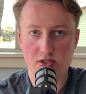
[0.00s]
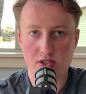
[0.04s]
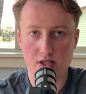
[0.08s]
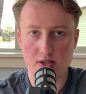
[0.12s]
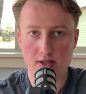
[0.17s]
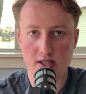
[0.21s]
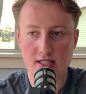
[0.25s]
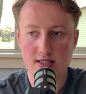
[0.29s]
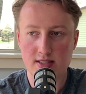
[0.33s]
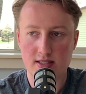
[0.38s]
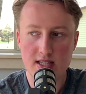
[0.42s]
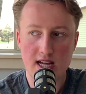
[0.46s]
year,
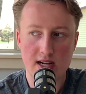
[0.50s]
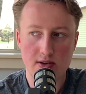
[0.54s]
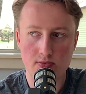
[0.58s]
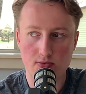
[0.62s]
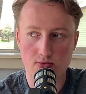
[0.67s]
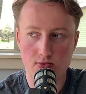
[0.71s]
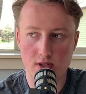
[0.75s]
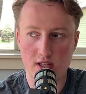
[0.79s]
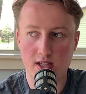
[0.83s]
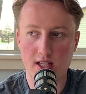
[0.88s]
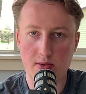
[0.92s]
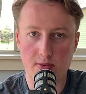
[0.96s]
that's not
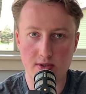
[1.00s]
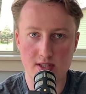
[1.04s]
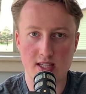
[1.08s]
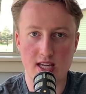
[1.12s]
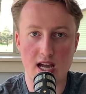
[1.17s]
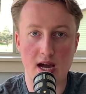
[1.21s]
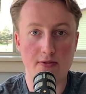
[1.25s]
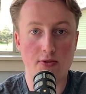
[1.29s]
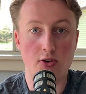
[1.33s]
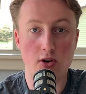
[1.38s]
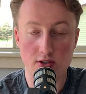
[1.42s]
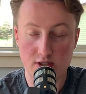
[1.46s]
really what
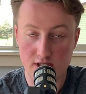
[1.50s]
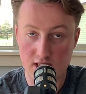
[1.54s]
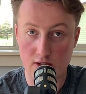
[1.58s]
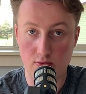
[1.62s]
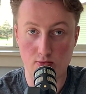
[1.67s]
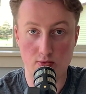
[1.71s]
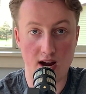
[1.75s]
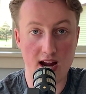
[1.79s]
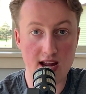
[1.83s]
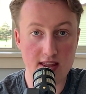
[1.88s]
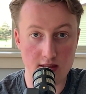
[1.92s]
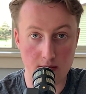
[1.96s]
of course, they
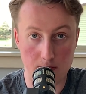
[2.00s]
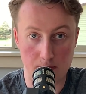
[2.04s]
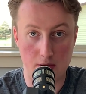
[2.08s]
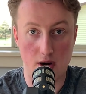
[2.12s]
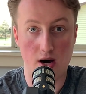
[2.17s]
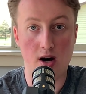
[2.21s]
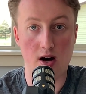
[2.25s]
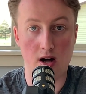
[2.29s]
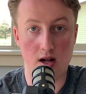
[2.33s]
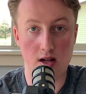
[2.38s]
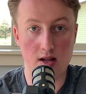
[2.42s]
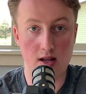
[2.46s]
ran the
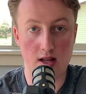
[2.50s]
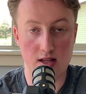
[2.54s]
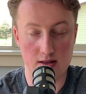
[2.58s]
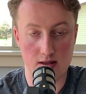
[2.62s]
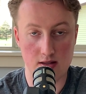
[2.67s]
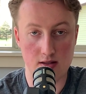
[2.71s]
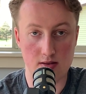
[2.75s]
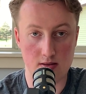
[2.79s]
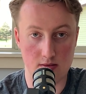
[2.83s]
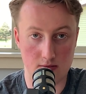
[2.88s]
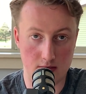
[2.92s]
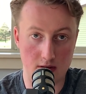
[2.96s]
ball
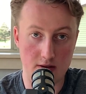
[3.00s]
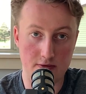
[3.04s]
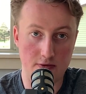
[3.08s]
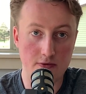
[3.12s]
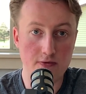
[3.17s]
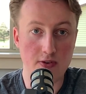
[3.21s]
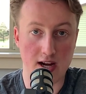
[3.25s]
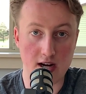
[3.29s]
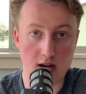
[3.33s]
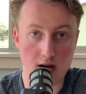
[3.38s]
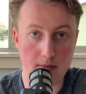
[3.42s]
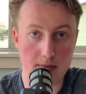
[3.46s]
a
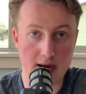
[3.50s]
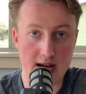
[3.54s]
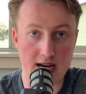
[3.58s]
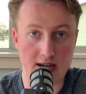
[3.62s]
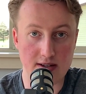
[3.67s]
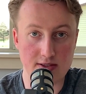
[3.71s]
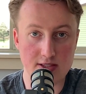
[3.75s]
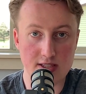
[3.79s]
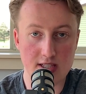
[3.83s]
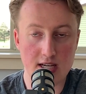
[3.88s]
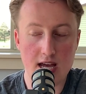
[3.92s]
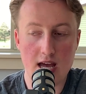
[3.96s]
fair
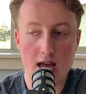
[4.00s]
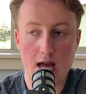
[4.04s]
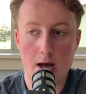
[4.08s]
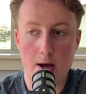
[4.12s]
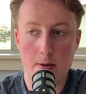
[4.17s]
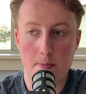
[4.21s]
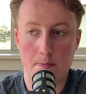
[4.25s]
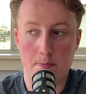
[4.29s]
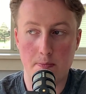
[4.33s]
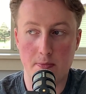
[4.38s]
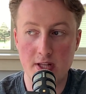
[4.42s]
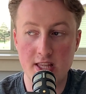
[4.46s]
amount,
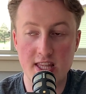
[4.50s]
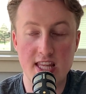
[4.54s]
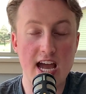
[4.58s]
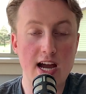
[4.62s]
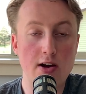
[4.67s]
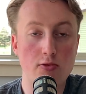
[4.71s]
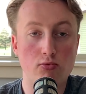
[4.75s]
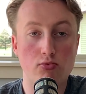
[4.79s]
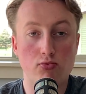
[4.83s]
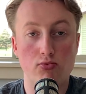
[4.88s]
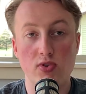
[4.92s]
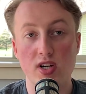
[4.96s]
but
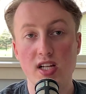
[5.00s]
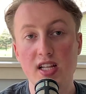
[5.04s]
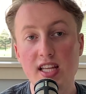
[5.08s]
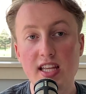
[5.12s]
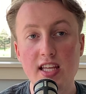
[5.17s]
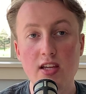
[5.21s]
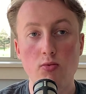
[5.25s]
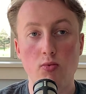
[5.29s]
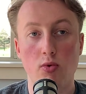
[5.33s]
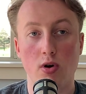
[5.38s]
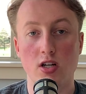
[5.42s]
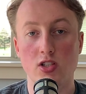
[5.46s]
that
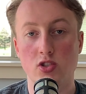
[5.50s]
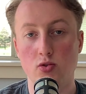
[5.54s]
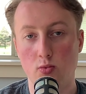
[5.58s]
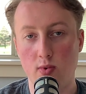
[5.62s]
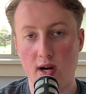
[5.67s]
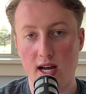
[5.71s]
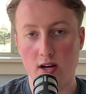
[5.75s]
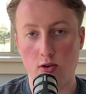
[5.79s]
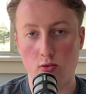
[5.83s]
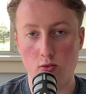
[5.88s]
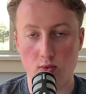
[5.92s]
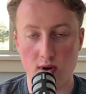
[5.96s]
really worked
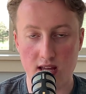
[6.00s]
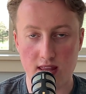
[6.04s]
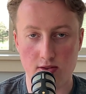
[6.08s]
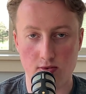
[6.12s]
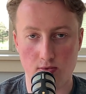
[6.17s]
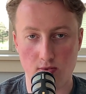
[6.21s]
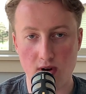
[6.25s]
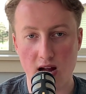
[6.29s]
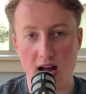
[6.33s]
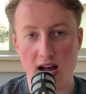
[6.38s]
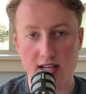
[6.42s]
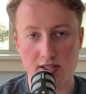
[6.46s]
well with
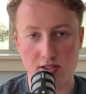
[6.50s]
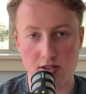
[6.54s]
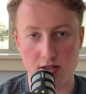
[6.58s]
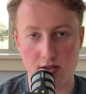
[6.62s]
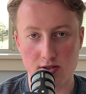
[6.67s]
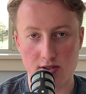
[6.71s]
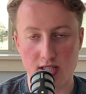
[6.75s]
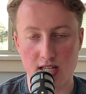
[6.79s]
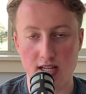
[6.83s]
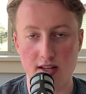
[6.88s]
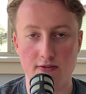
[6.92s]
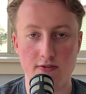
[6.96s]

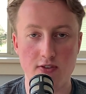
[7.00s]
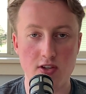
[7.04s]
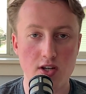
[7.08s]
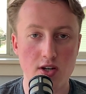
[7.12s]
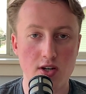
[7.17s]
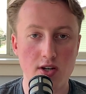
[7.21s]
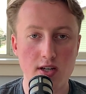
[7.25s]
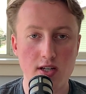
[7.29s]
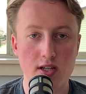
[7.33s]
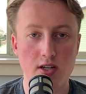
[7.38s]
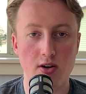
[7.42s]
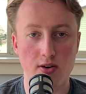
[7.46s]
Rodgers. And if
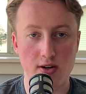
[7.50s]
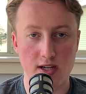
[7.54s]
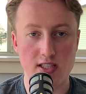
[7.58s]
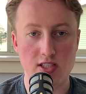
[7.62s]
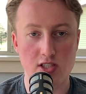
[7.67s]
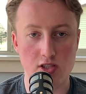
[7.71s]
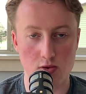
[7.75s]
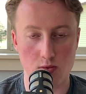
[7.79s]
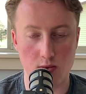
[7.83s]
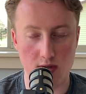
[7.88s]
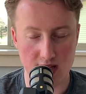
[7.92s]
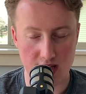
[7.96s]
you're going
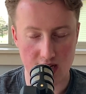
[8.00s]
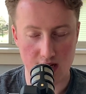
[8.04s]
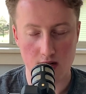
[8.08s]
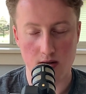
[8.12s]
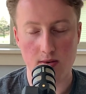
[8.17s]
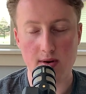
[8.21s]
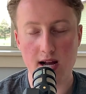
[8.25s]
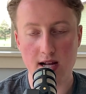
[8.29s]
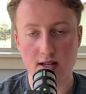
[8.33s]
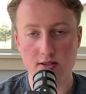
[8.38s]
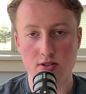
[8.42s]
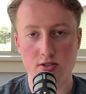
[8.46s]
to, with Aaron
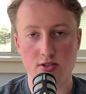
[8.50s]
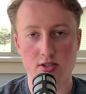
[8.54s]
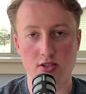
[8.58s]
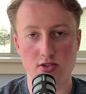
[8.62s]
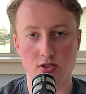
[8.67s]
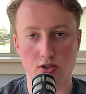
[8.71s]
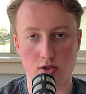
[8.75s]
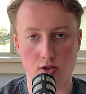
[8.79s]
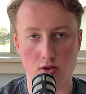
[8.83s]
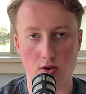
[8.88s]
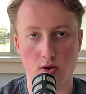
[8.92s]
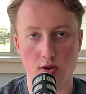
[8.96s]
Rodgers as
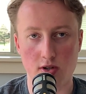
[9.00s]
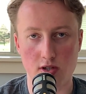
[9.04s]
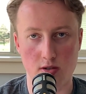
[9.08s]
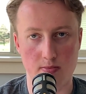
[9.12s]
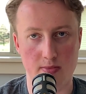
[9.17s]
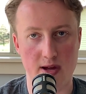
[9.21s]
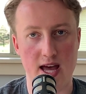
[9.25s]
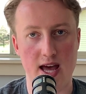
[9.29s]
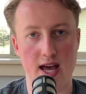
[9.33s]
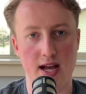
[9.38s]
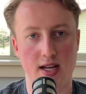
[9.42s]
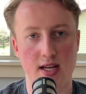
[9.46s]
your
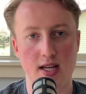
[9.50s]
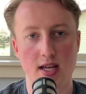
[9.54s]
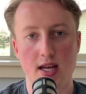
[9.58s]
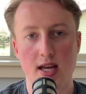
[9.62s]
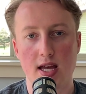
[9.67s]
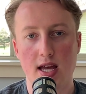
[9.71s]
quarterback,